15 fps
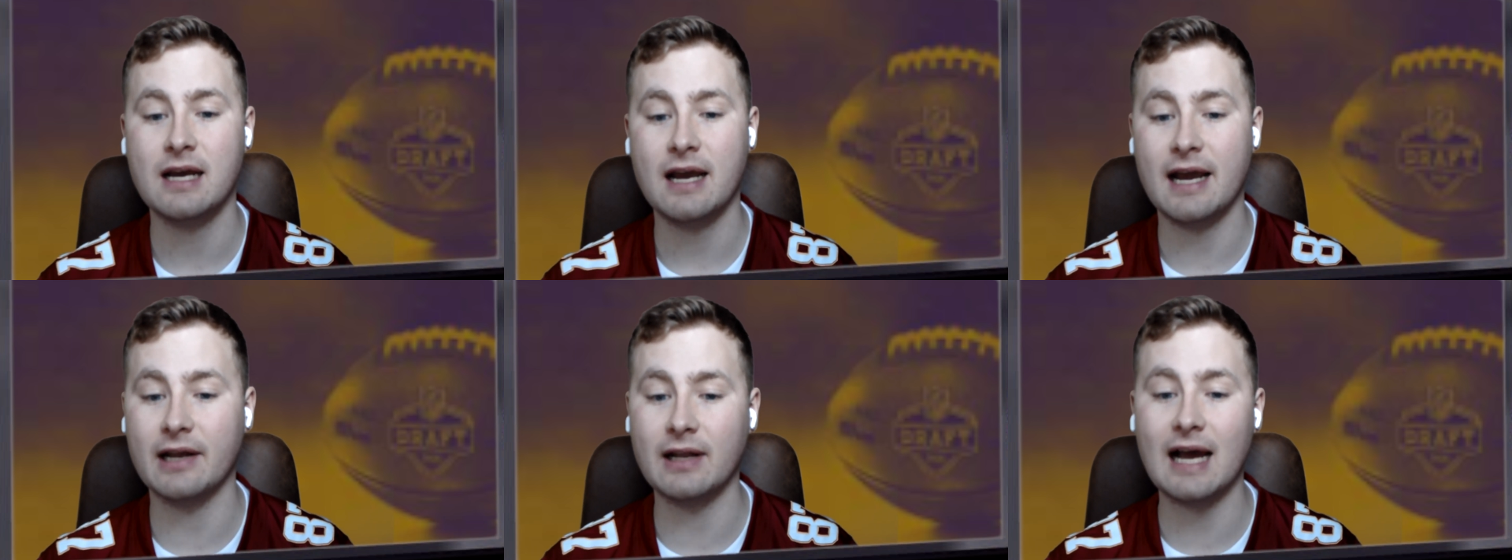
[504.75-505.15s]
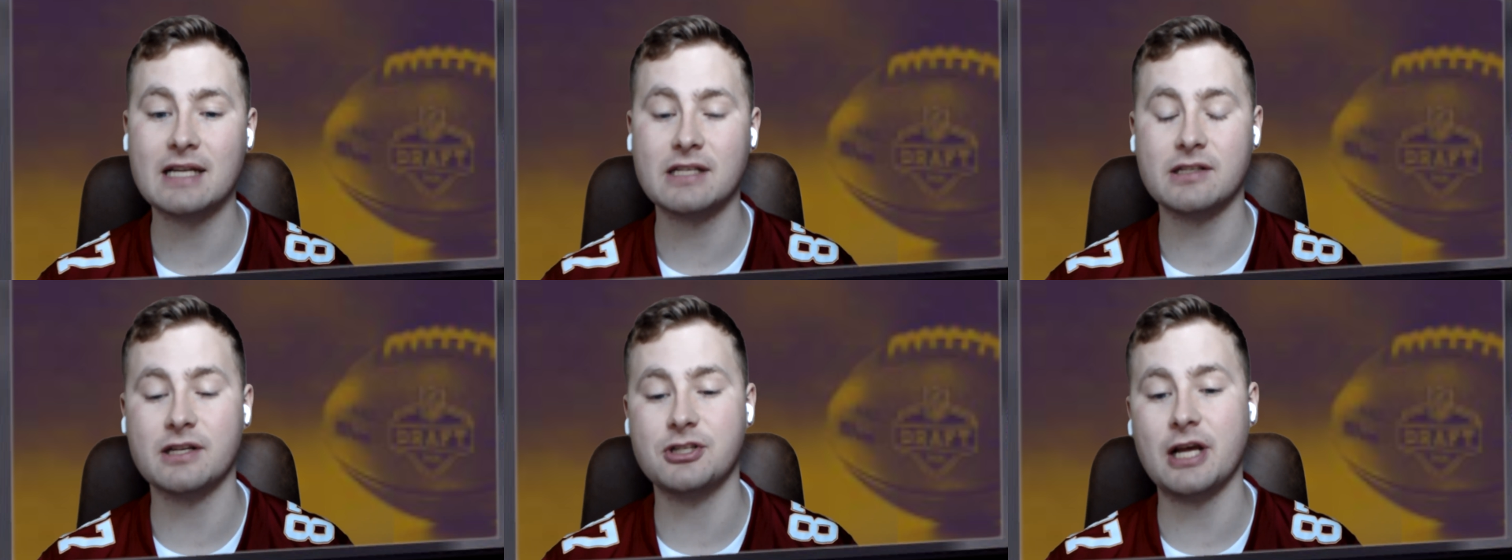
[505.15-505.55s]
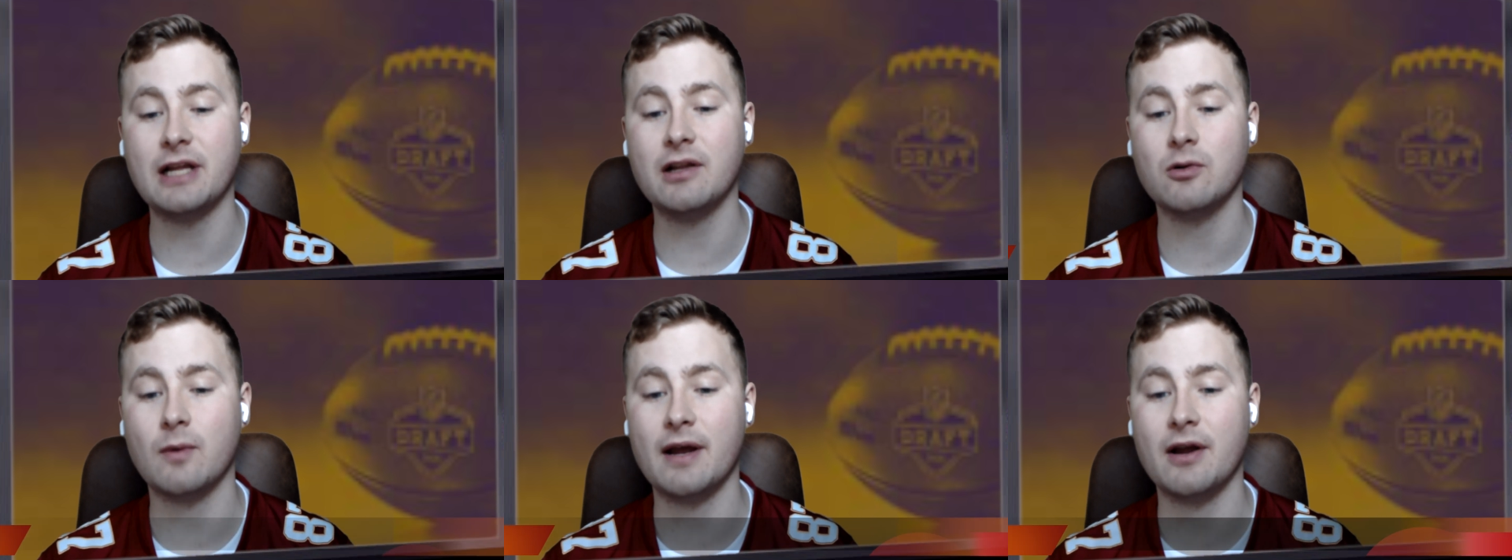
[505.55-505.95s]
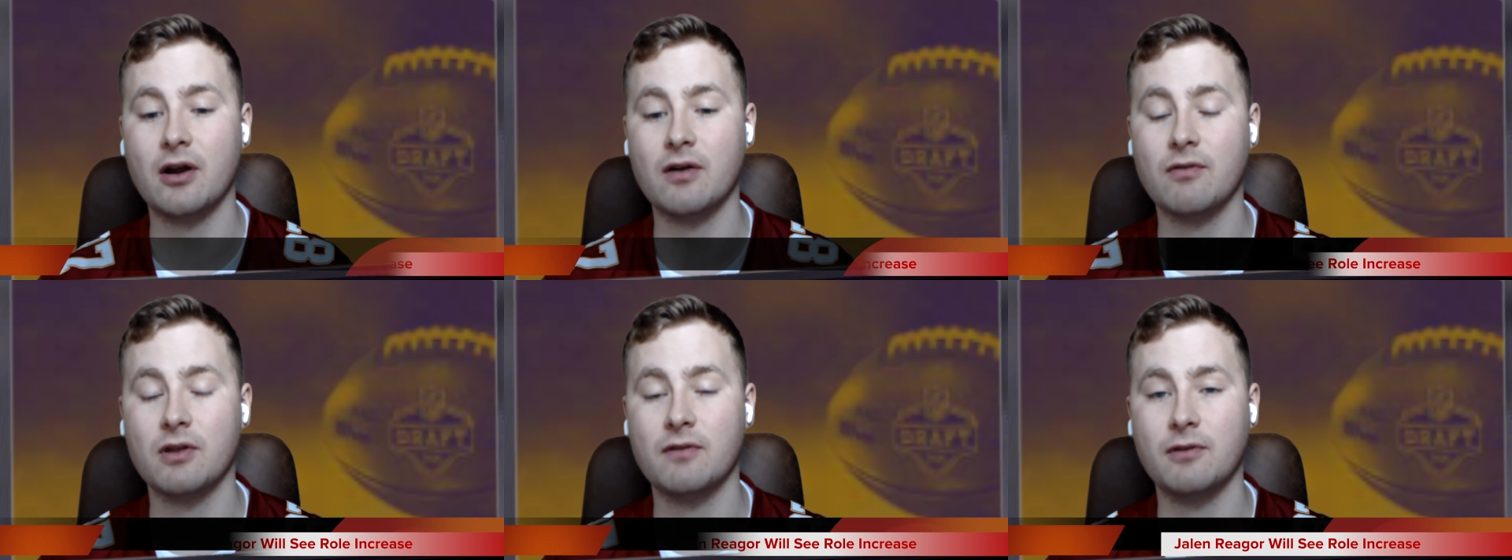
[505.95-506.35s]
And lastly, Jalen
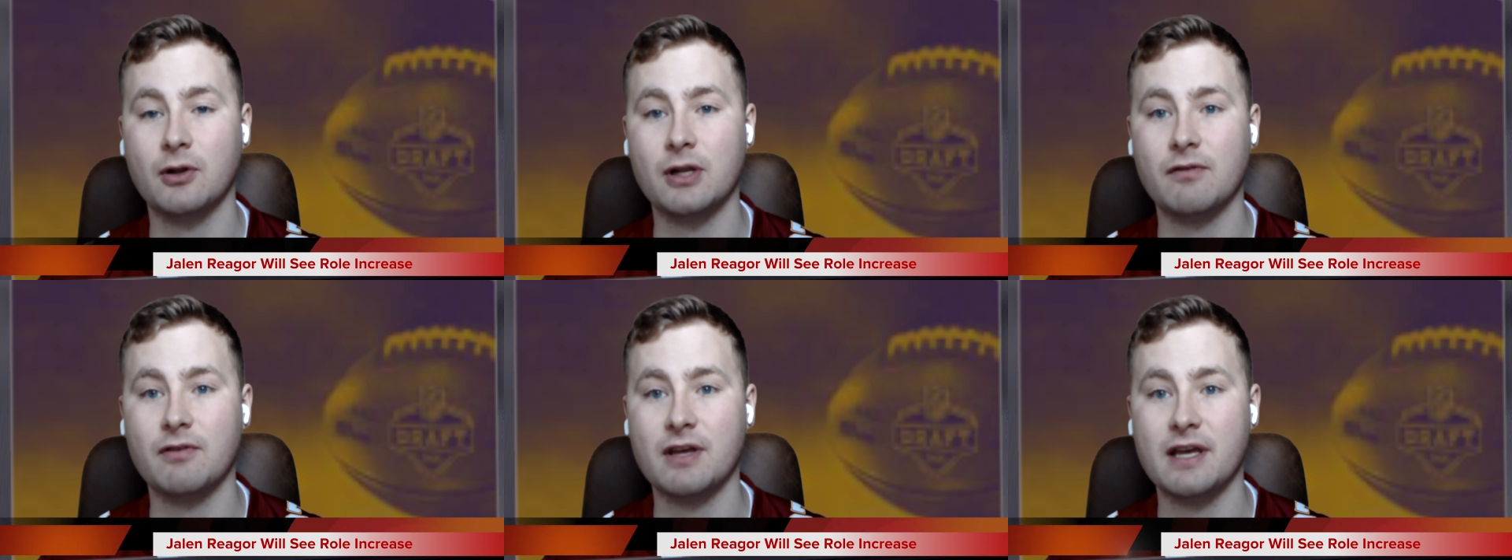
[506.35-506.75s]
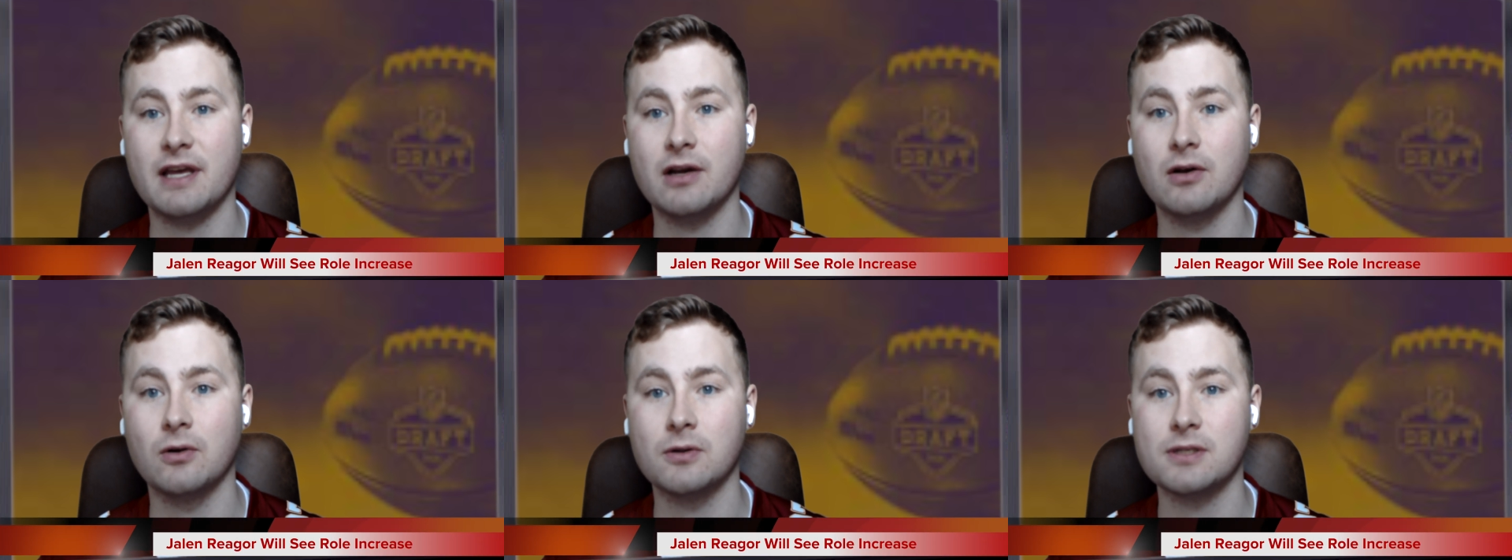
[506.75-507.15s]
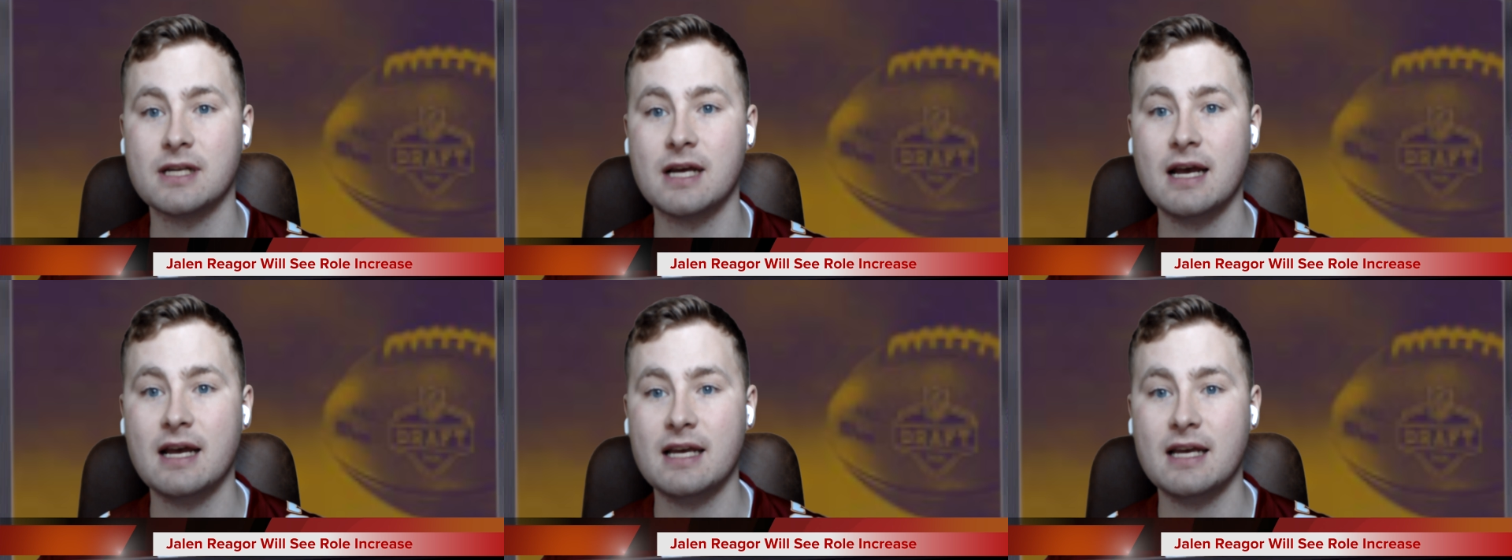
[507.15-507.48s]
Reagor for the Philadelphia Eagles.